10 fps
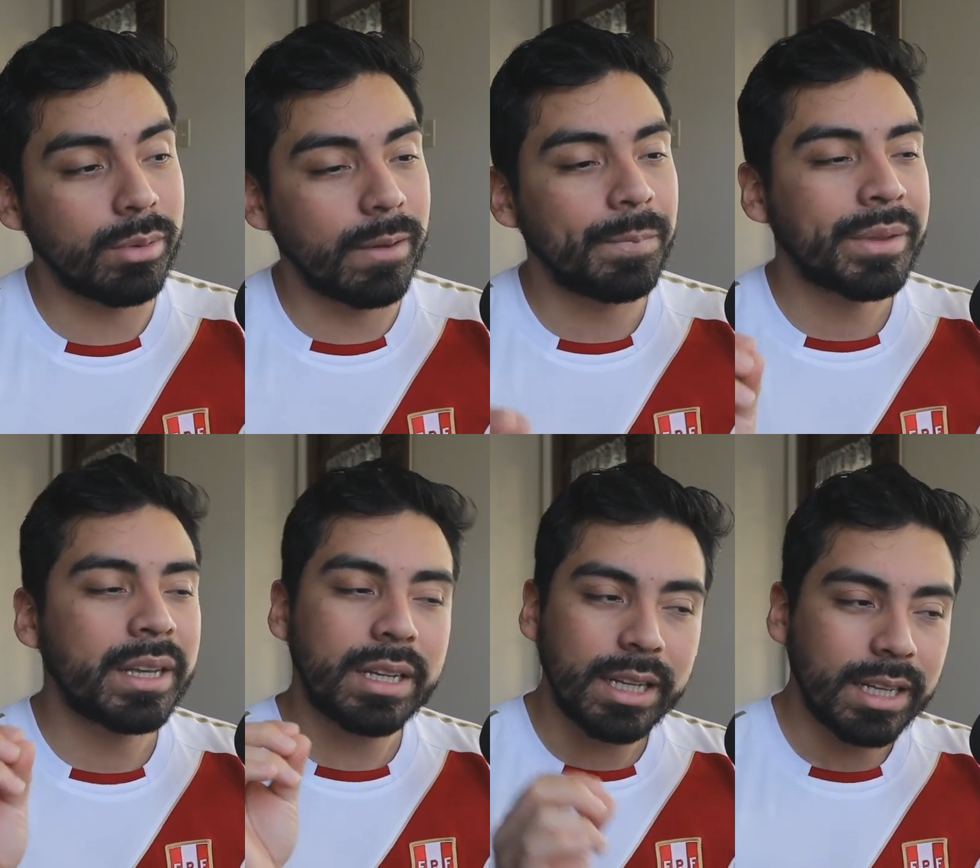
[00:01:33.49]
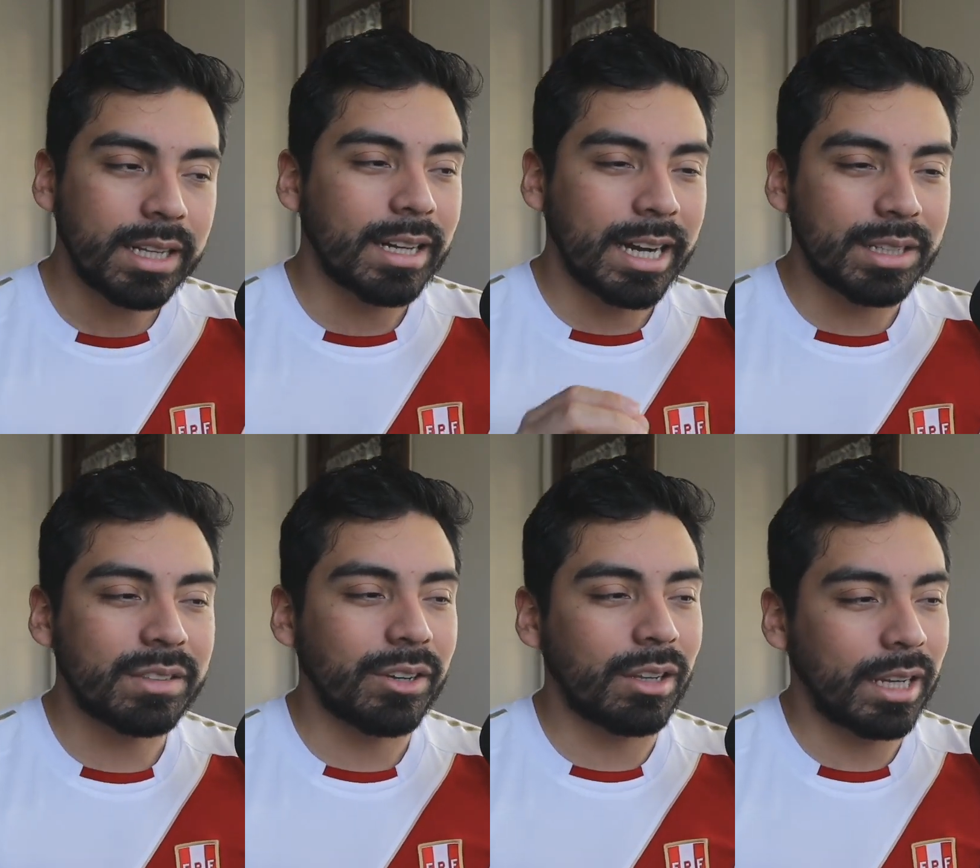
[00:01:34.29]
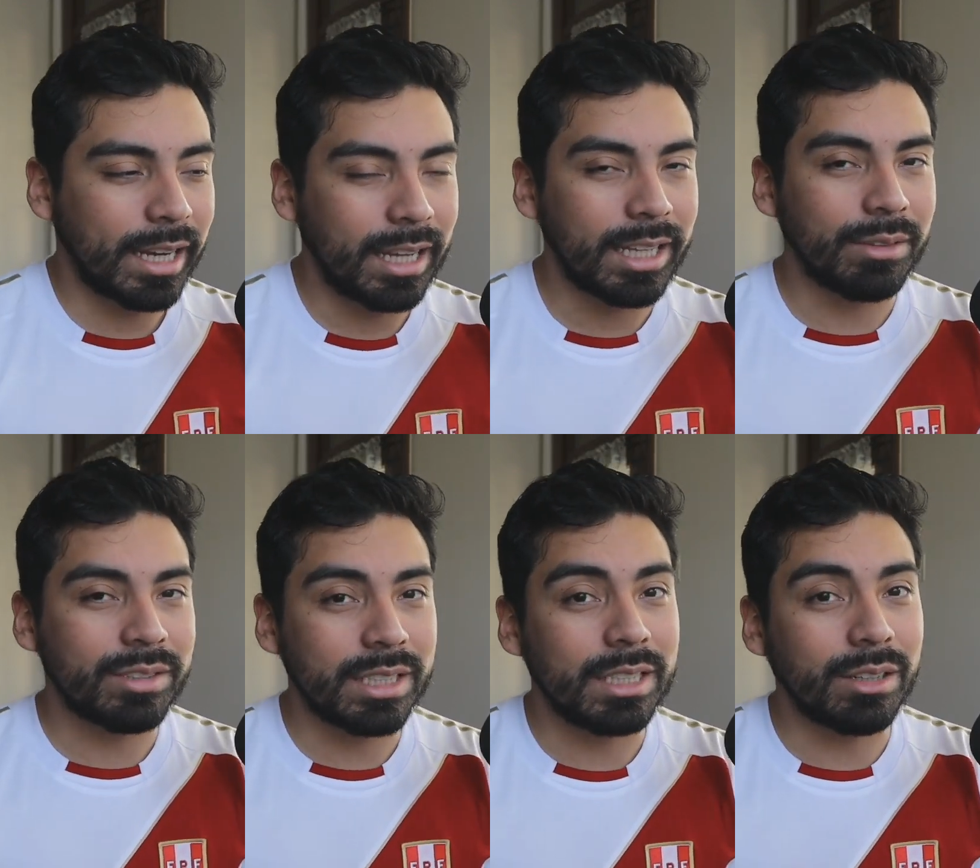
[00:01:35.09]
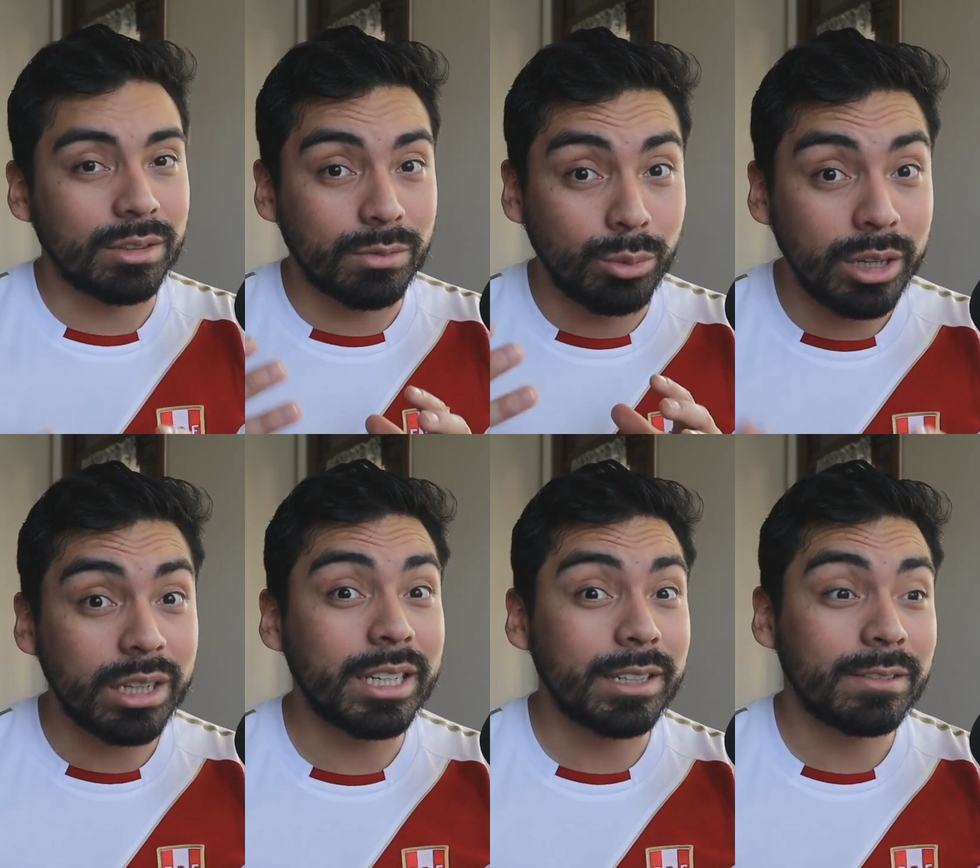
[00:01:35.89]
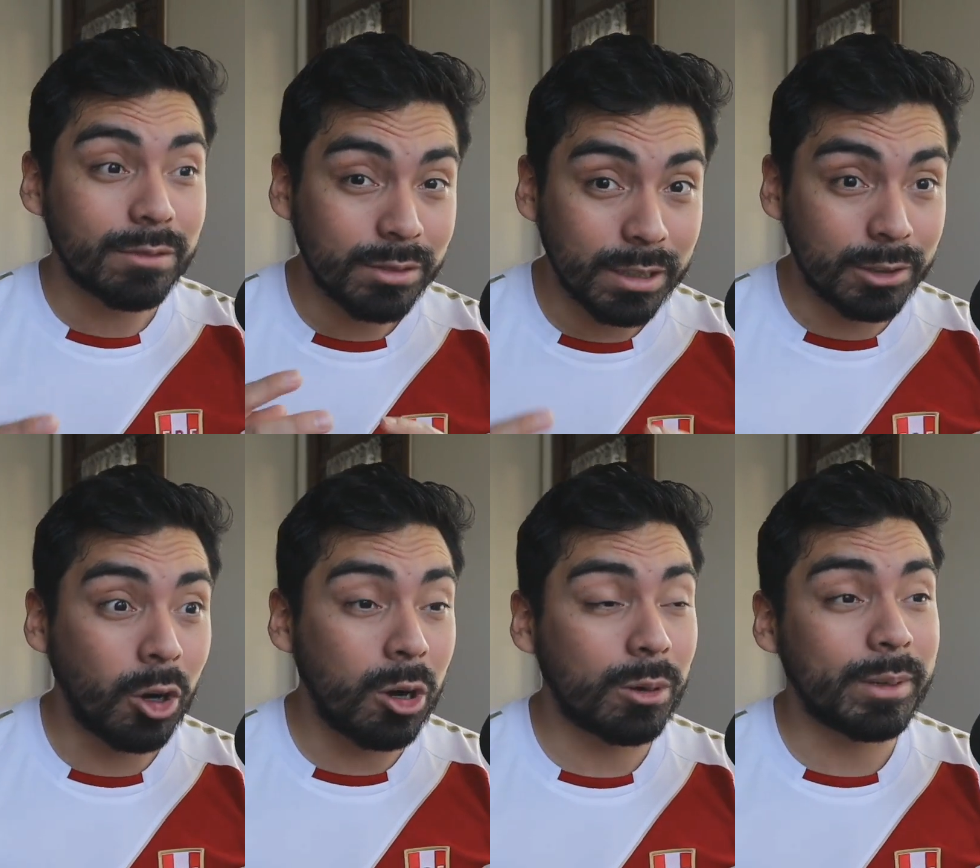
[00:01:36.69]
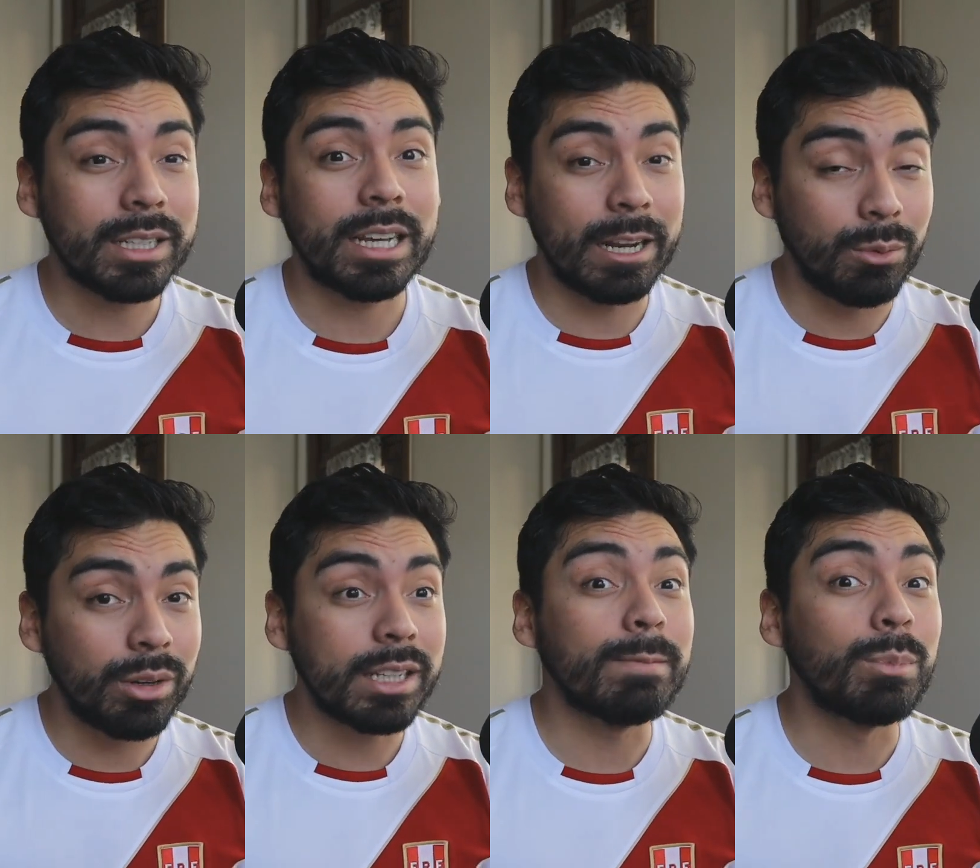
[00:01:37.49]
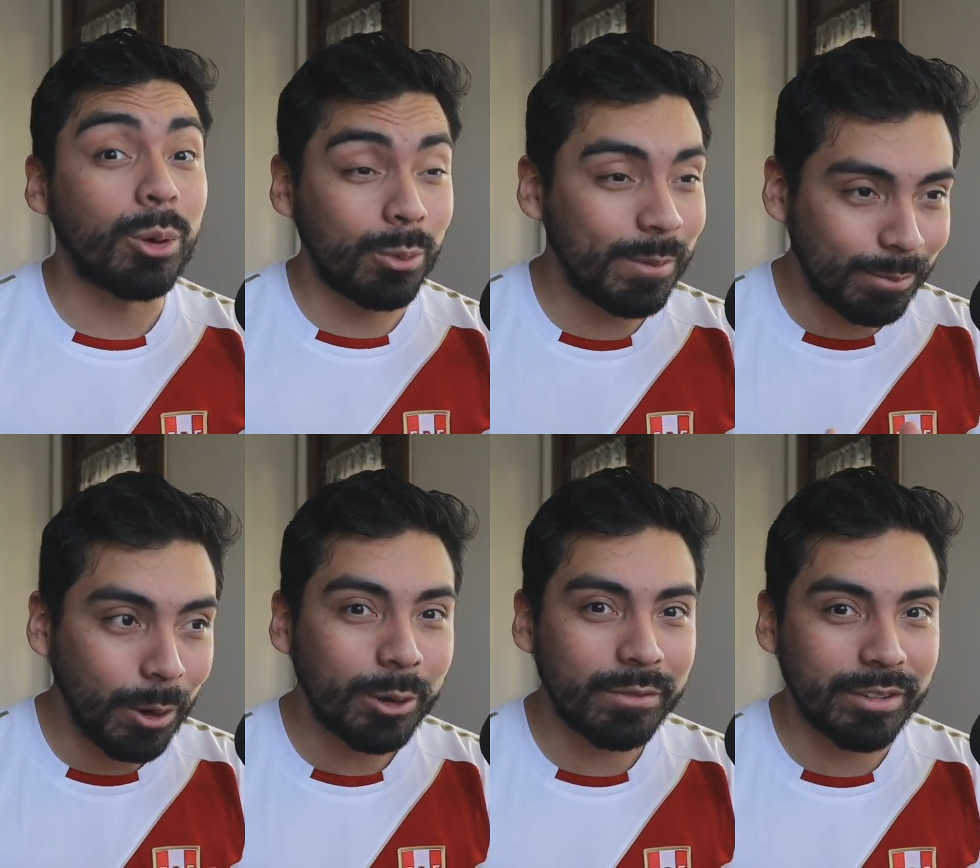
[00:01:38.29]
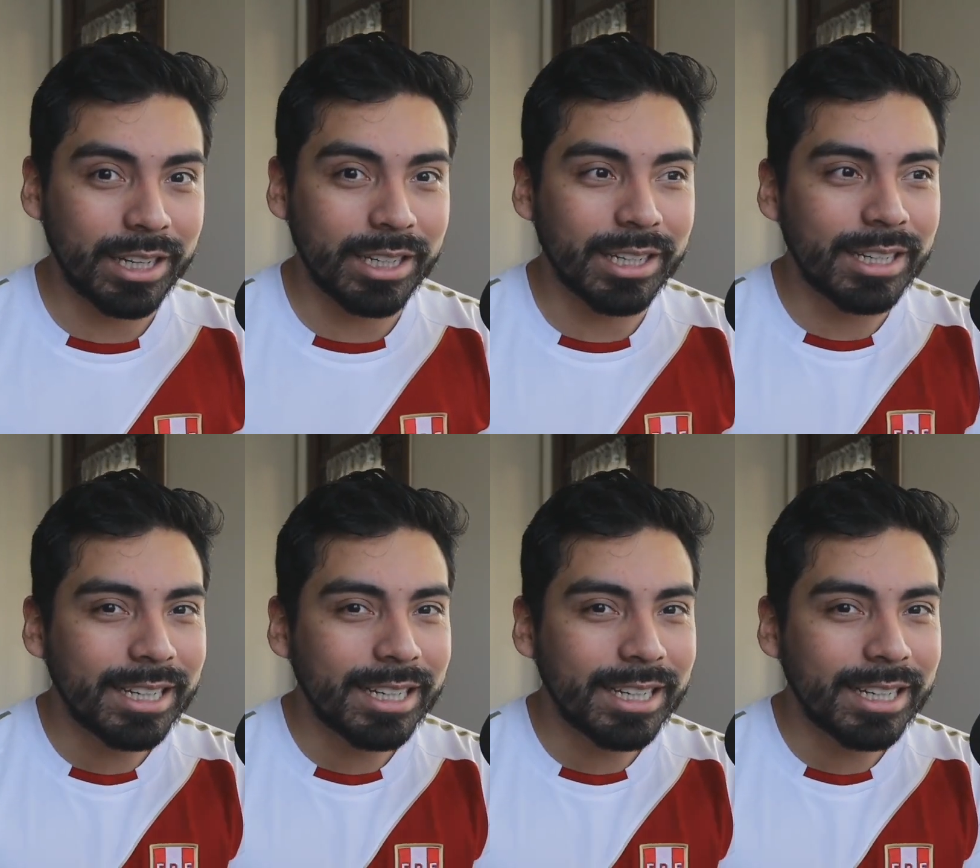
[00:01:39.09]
But I just felt like LAFC are really determined and really motivated